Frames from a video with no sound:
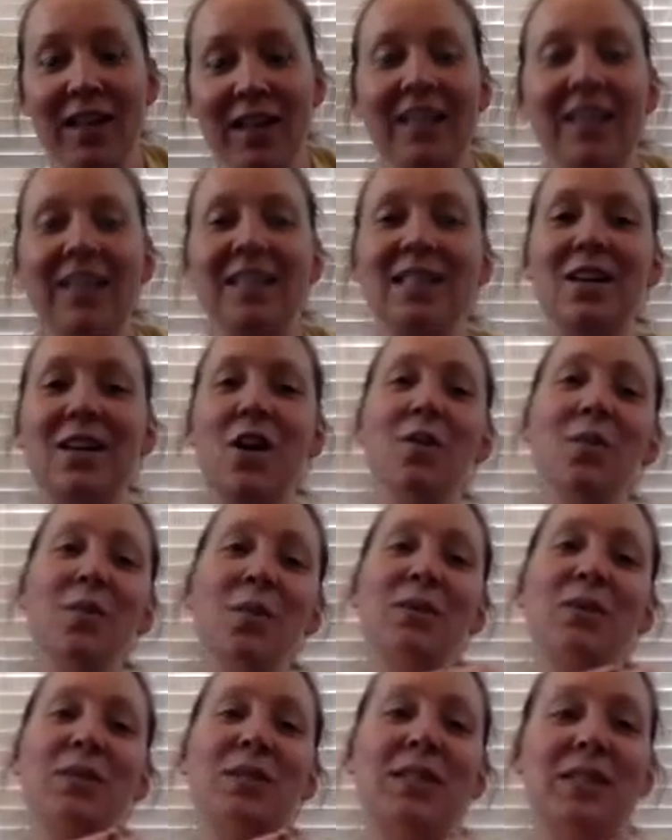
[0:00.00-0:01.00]
Like it's
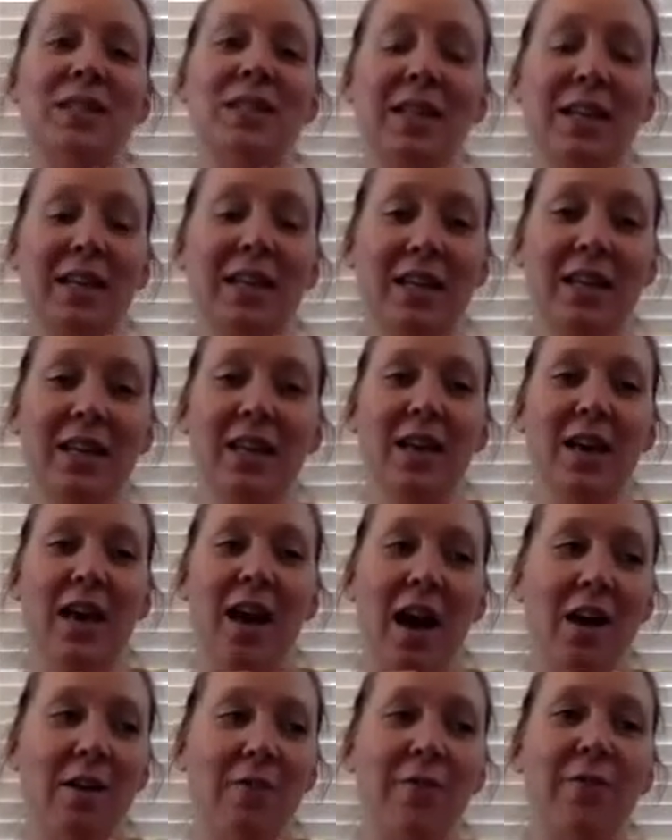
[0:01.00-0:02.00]
almost like
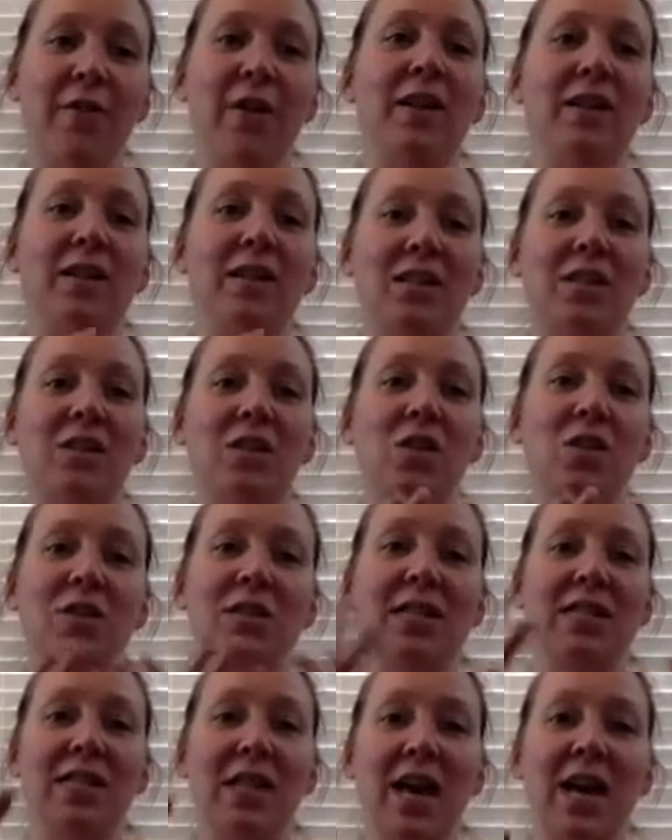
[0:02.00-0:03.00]
I felt so
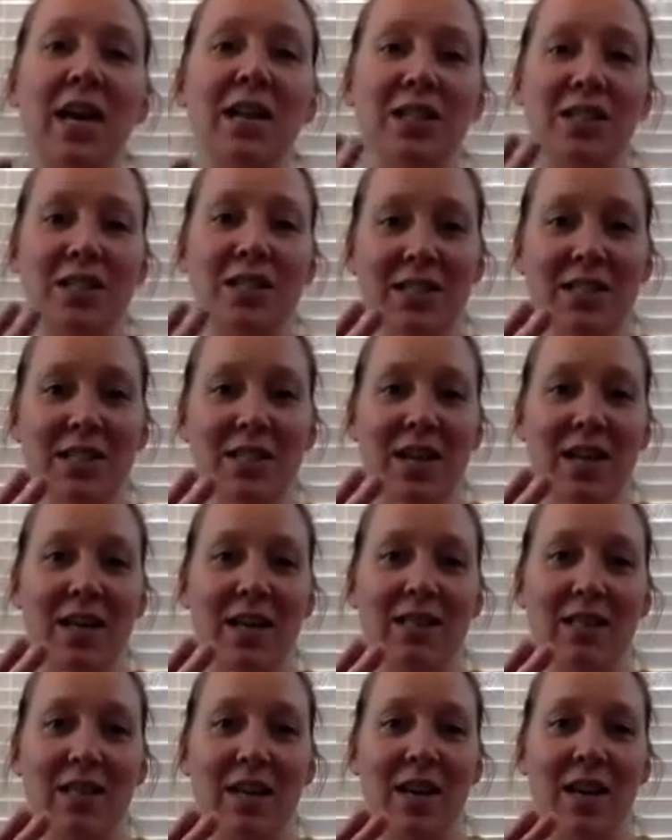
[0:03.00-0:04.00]
detached in the
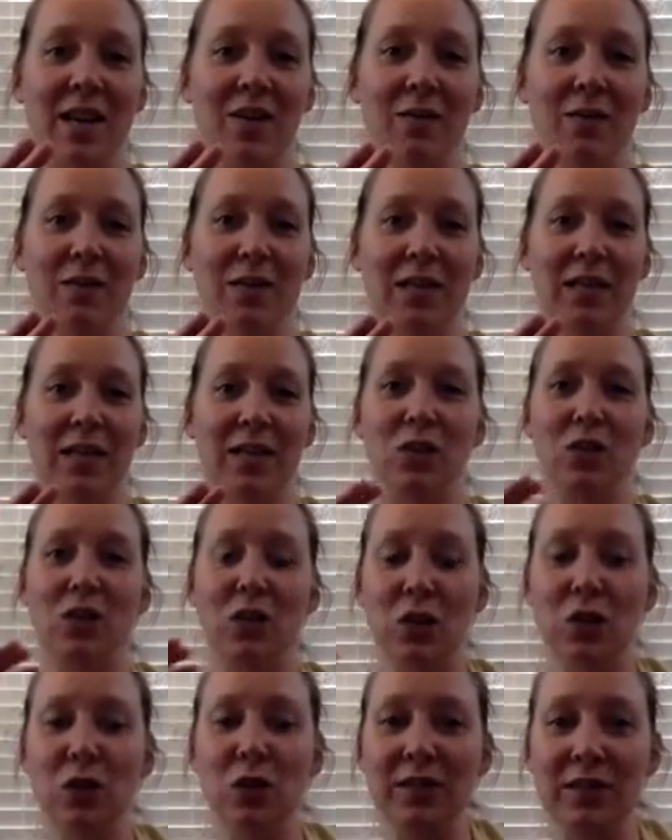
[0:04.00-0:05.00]
sense that I was like
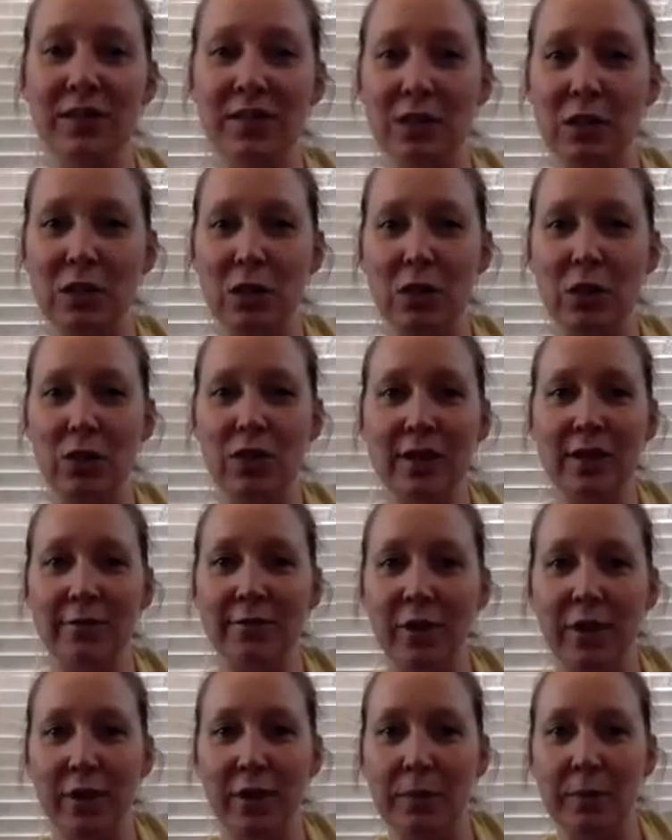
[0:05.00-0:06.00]
two
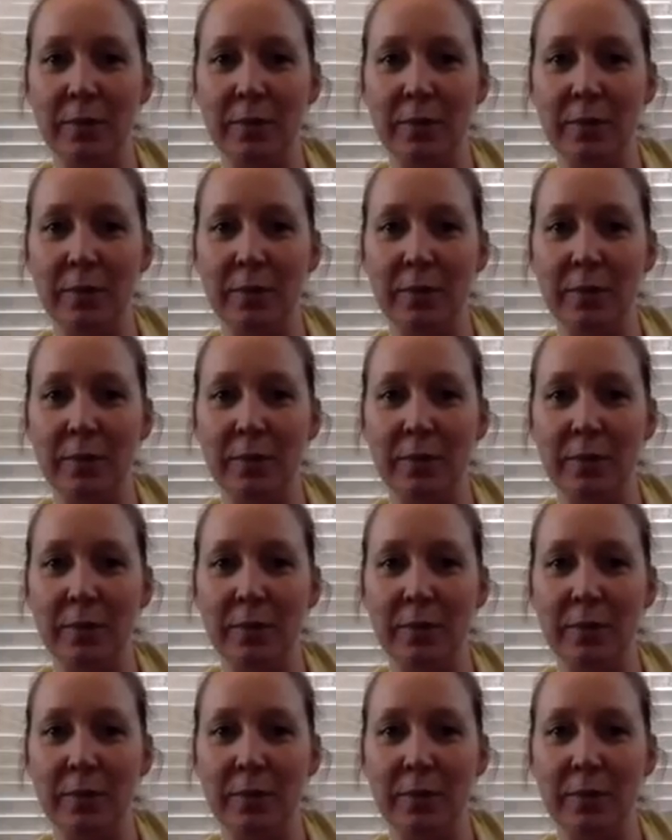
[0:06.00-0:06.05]
different